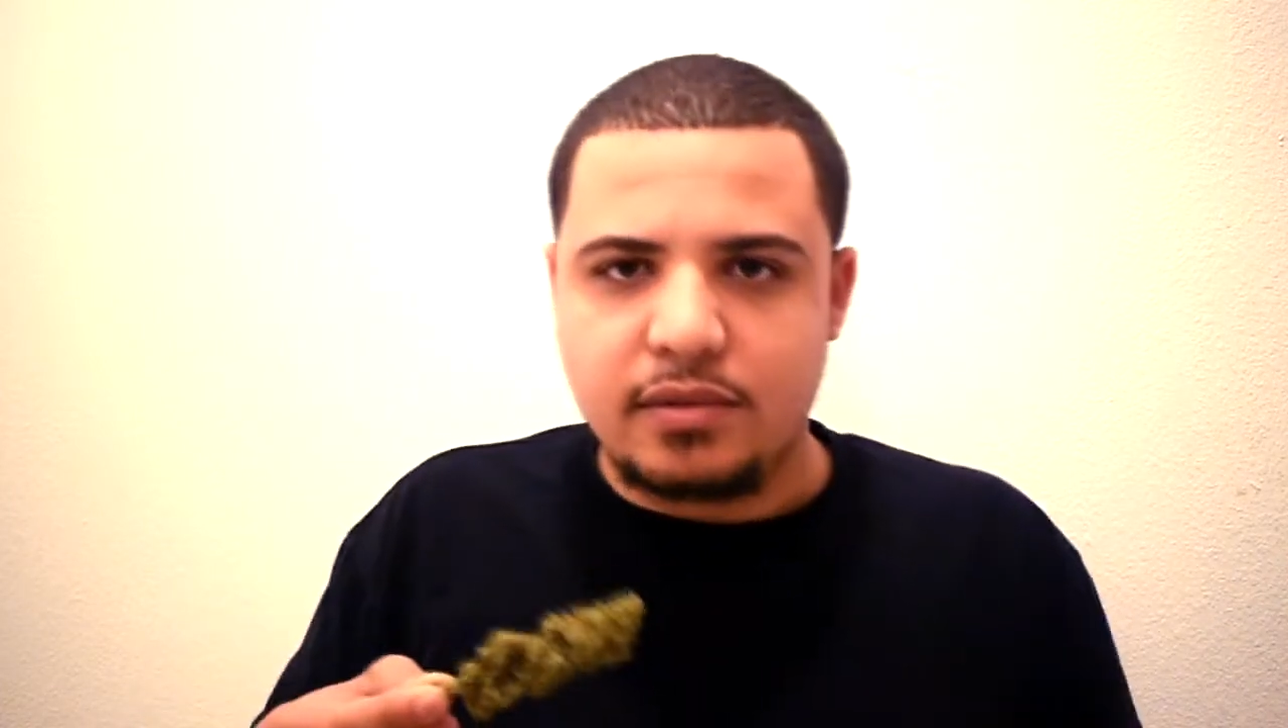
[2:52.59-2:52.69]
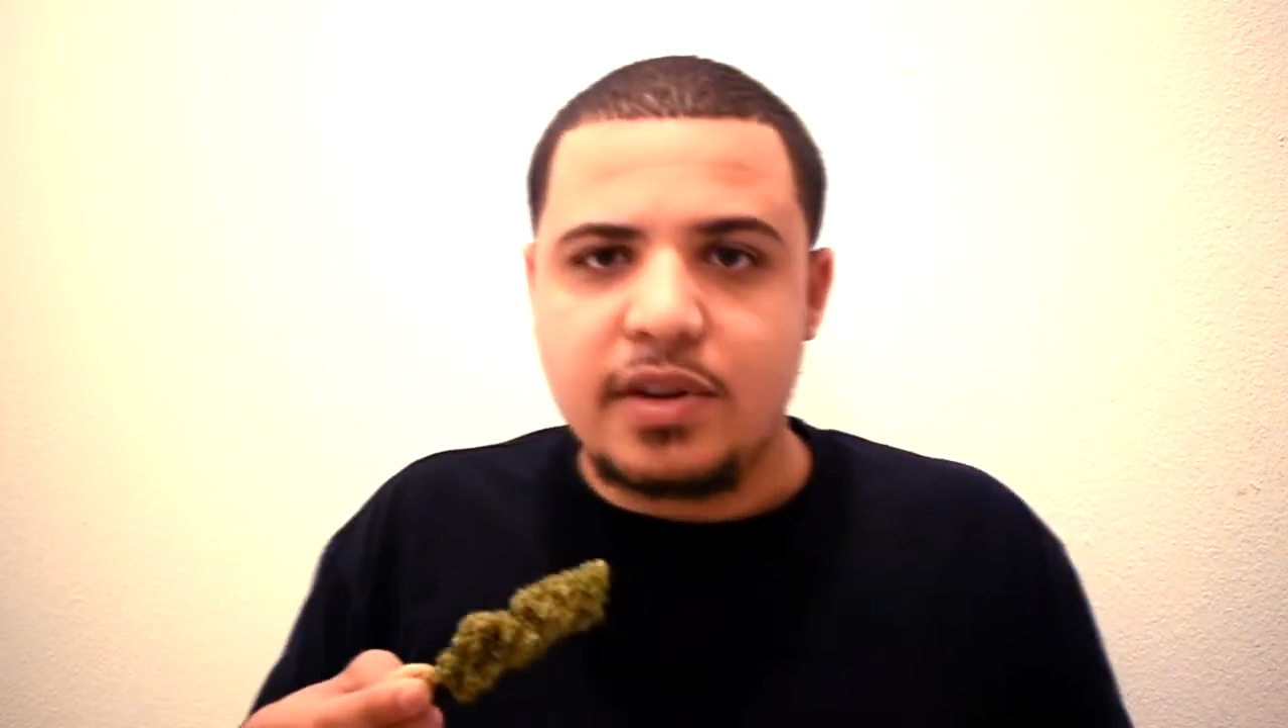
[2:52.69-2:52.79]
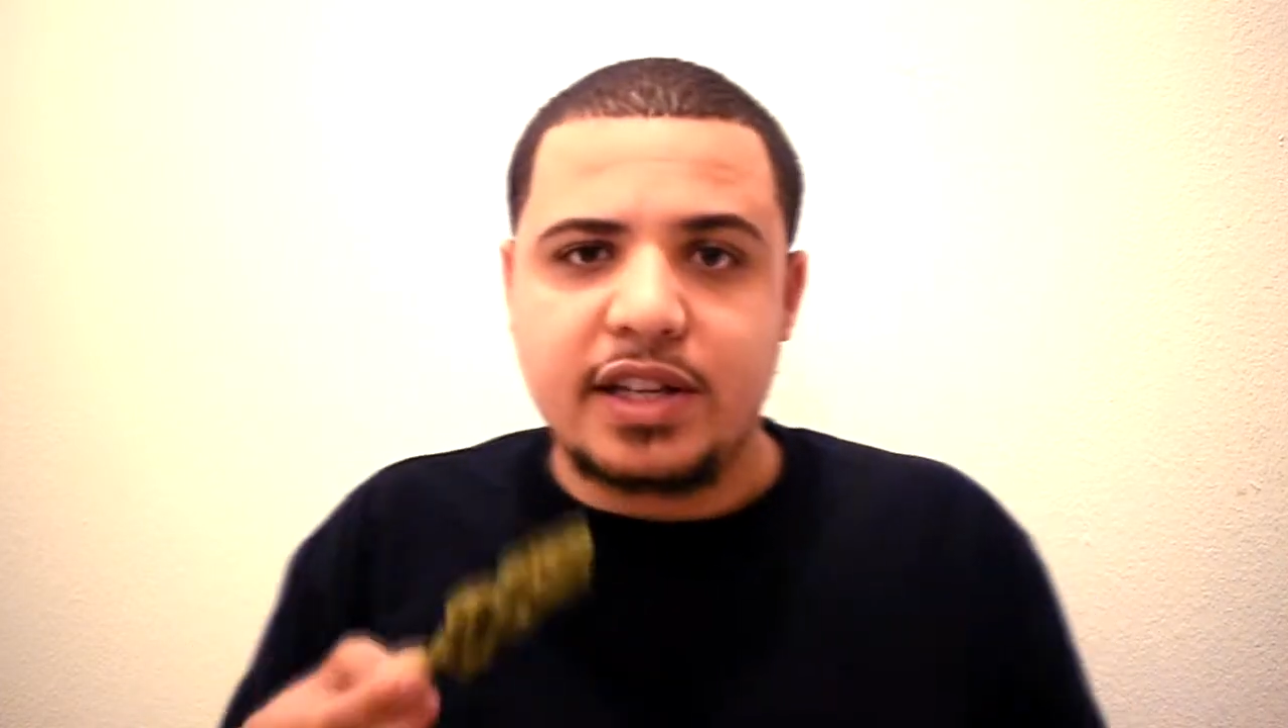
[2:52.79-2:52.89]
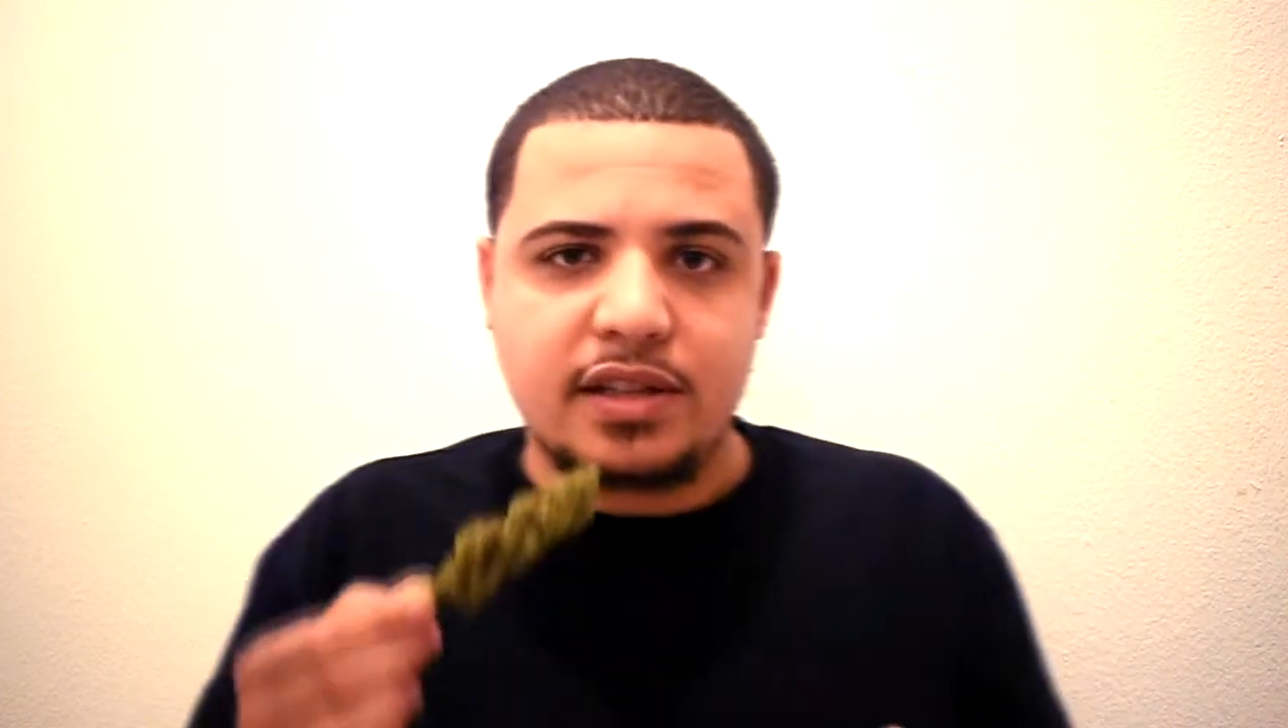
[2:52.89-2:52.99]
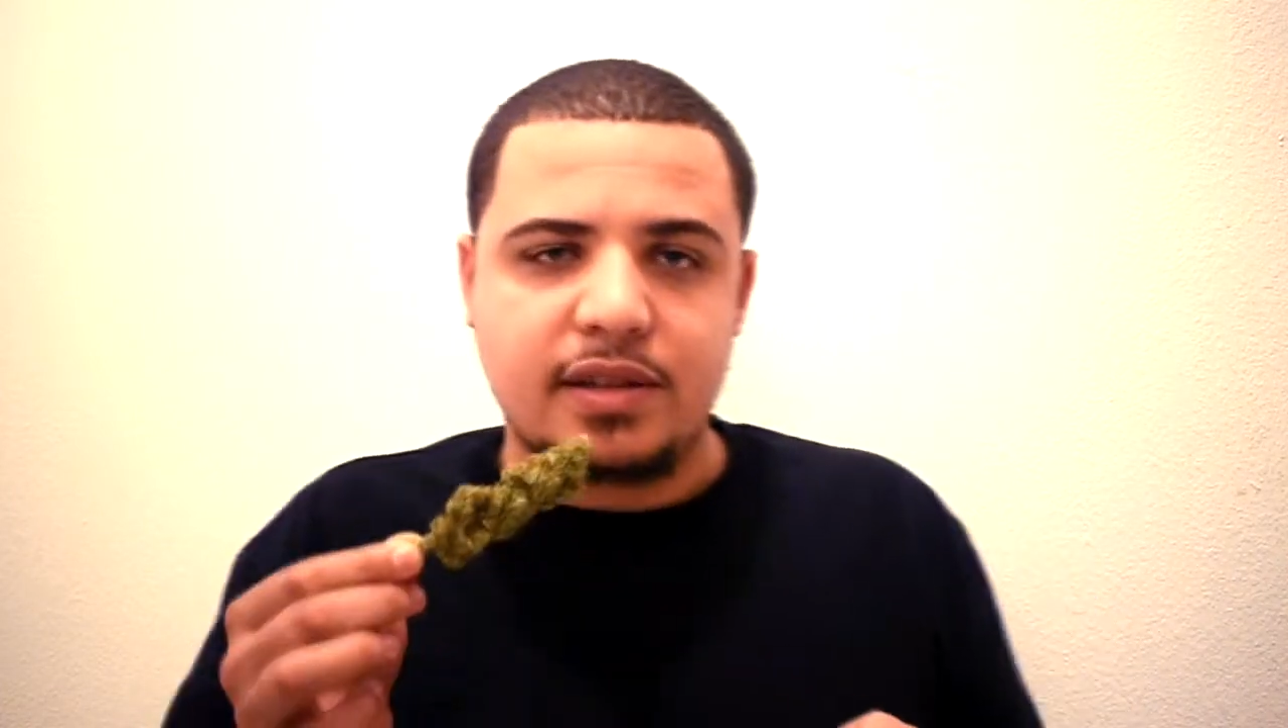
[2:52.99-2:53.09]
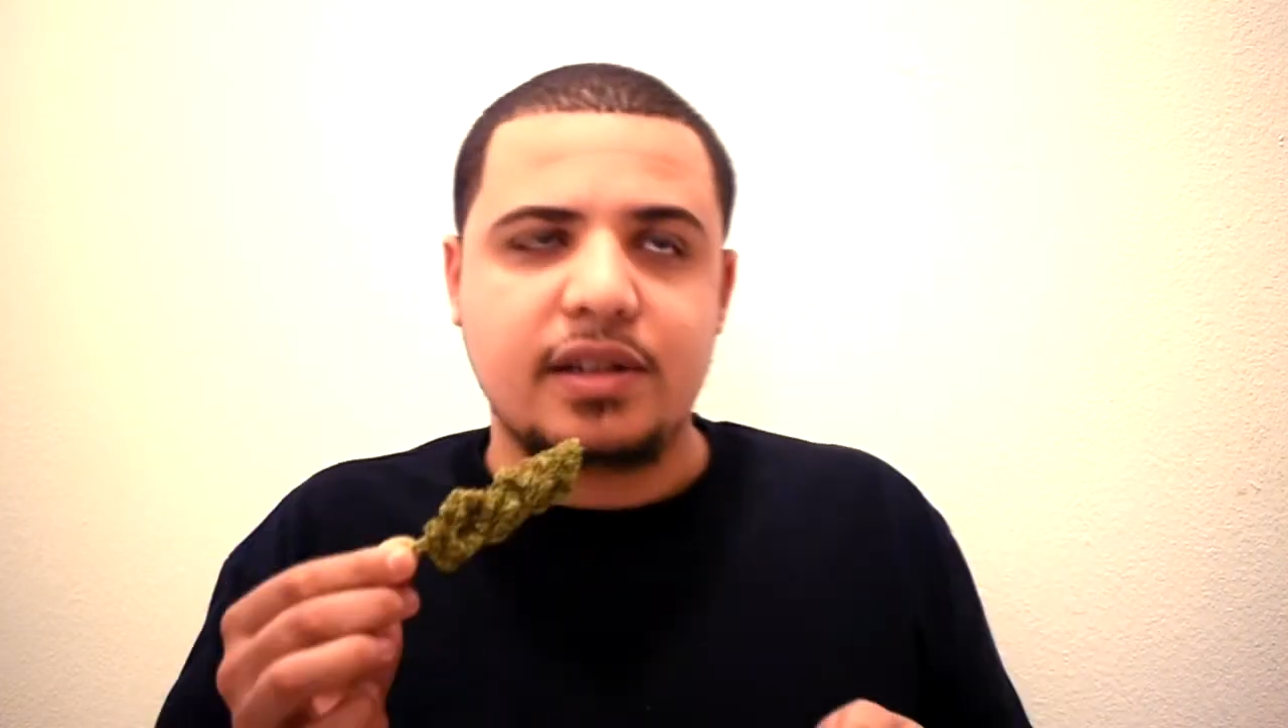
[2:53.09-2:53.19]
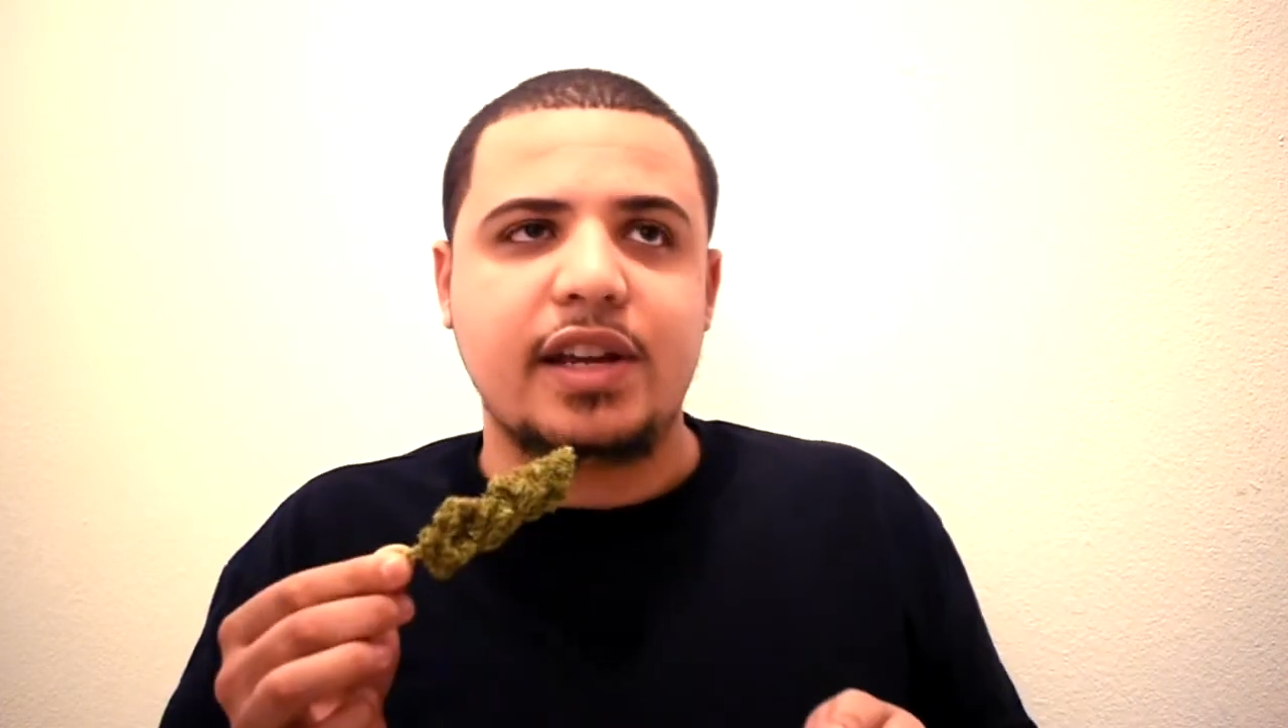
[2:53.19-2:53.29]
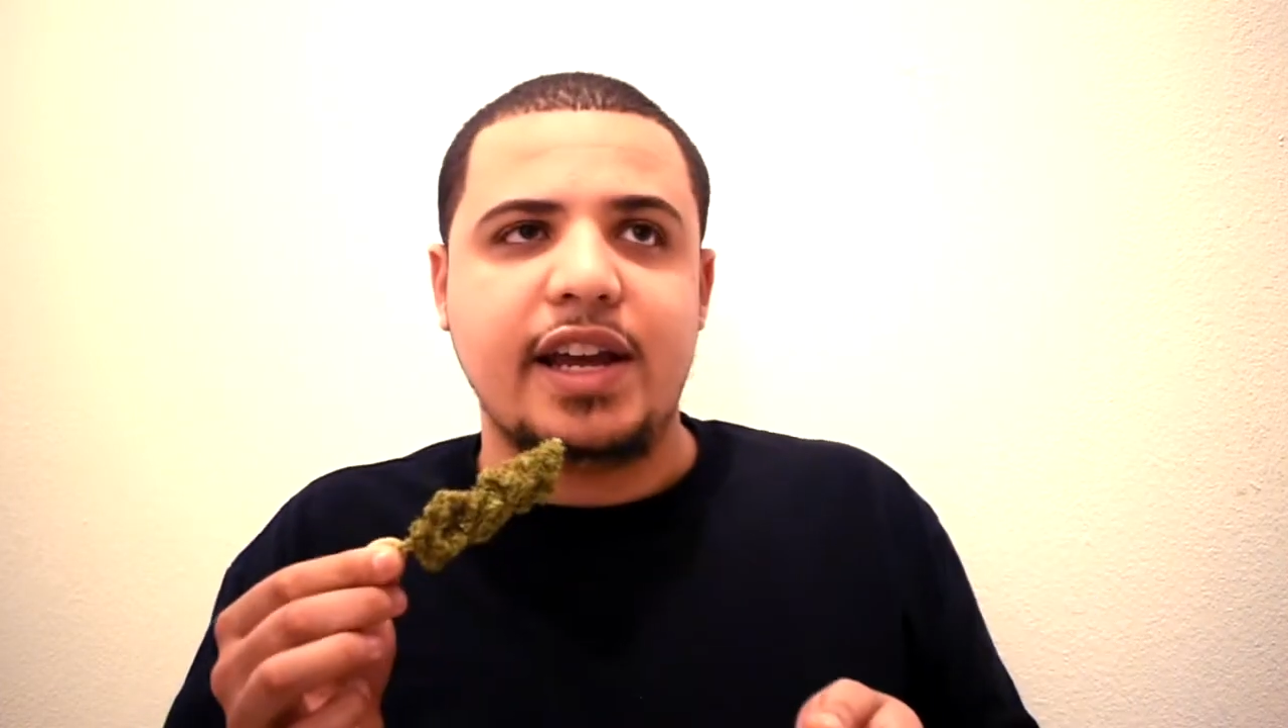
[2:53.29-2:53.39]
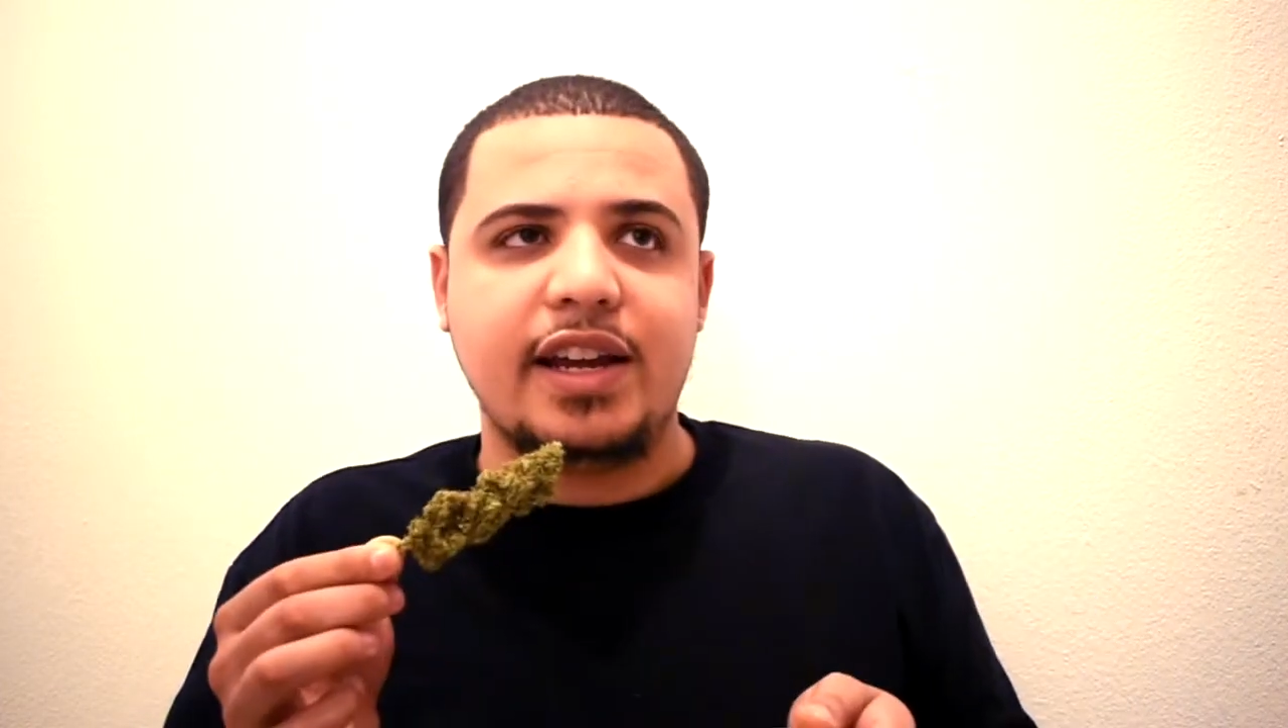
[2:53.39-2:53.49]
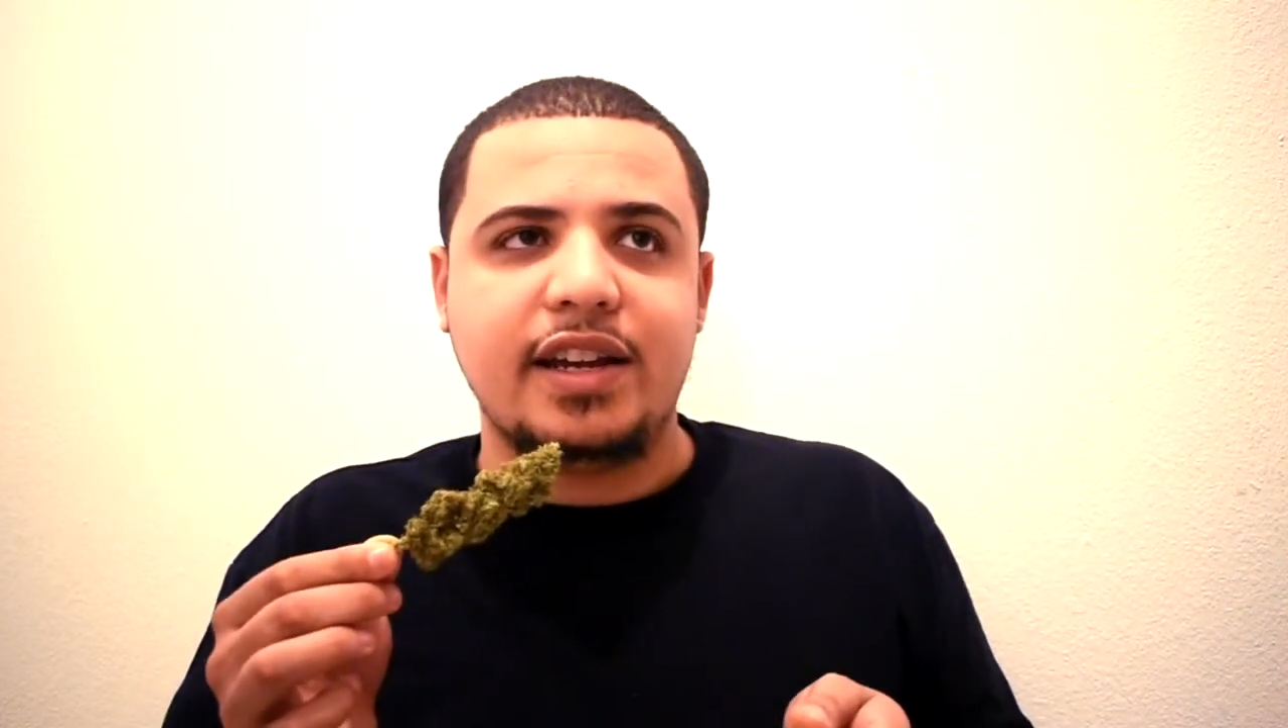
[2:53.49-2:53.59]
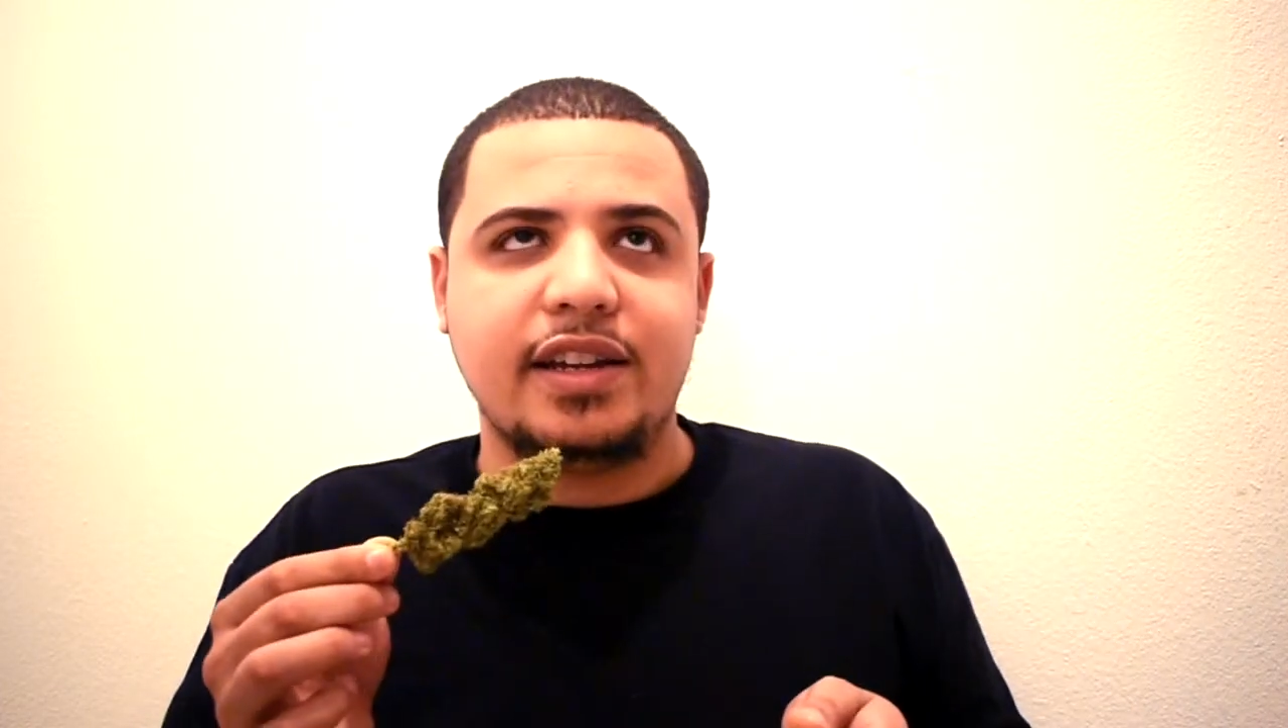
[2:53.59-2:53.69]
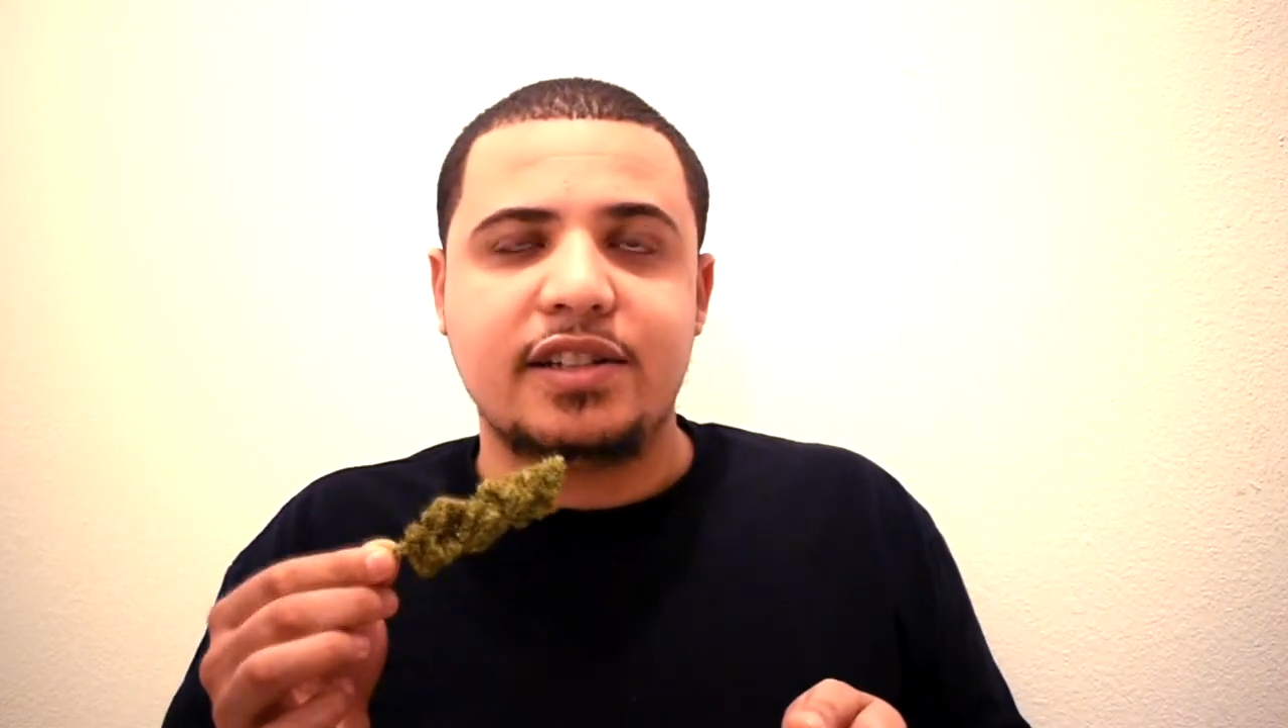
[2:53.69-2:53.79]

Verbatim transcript: it's a